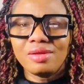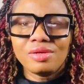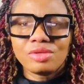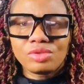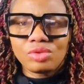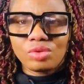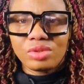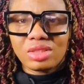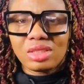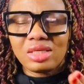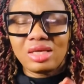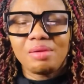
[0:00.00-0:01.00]
So
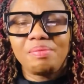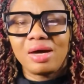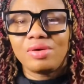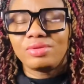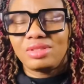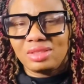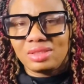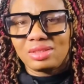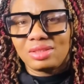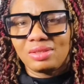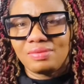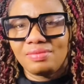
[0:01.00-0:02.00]
think about
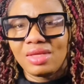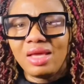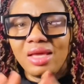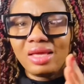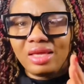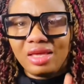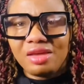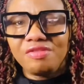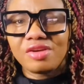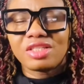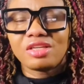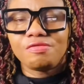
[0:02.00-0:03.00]
it. Give
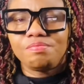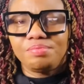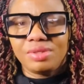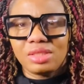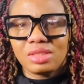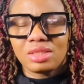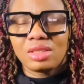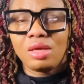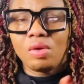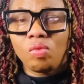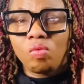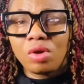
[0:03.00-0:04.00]
yourself peace.
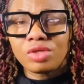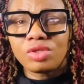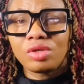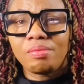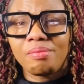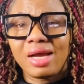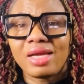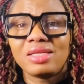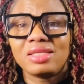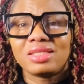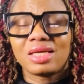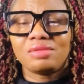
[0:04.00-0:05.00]
Once your mind
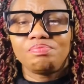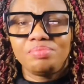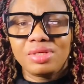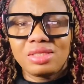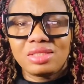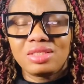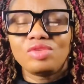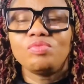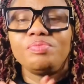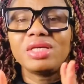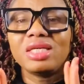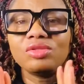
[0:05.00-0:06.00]
is at peace, you
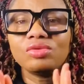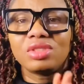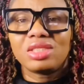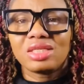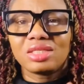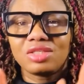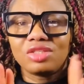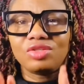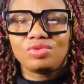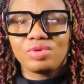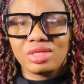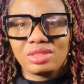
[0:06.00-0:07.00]
begin to think
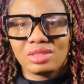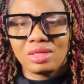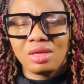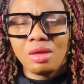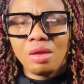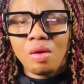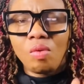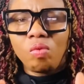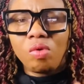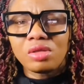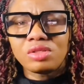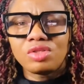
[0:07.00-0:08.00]
straight.
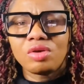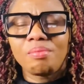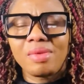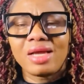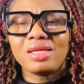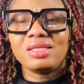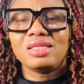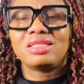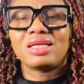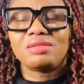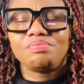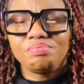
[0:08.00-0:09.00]
Once your mind is
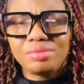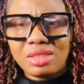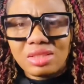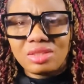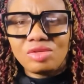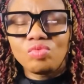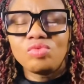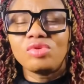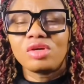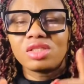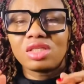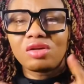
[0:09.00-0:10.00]
at peace, you will
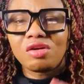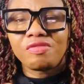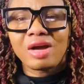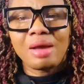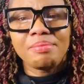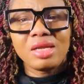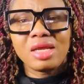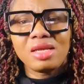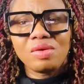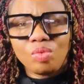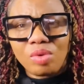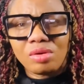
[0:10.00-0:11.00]
not think of harming
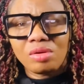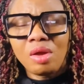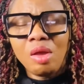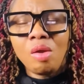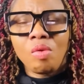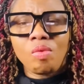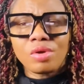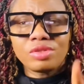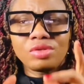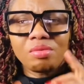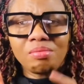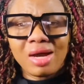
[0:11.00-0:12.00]
anyone.
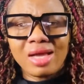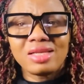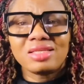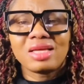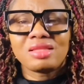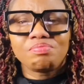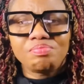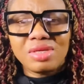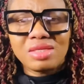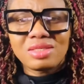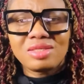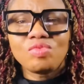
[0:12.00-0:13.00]
Once your mind is at
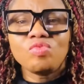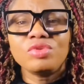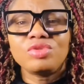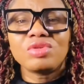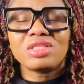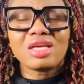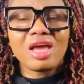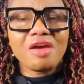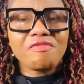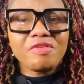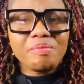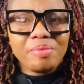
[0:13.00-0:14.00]
peace, you will treat
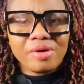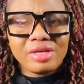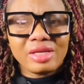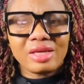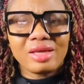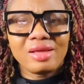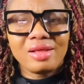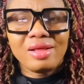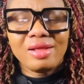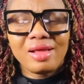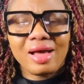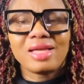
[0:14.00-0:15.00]
everybody
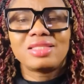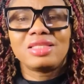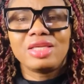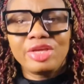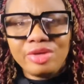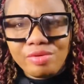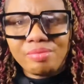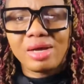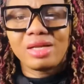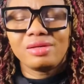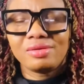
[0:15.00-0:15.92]
as human.